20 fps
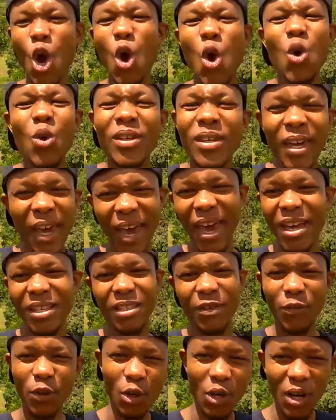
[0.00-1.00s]
Who
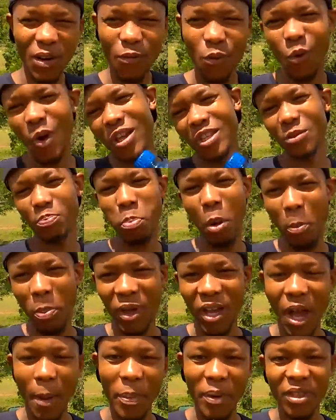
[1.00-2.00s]
cares if you don't have words
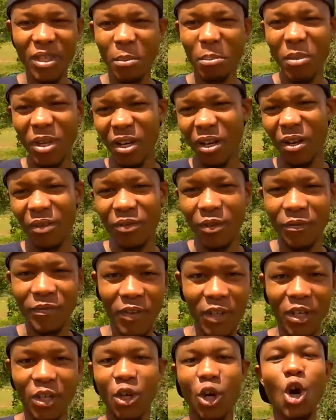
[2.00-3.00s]
popping up in the middle of the
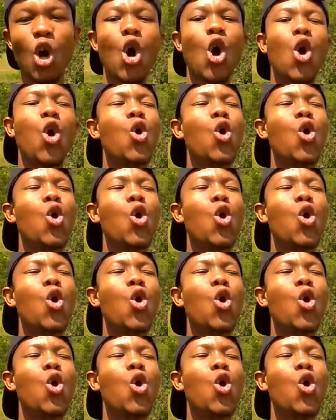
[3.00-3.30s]
video?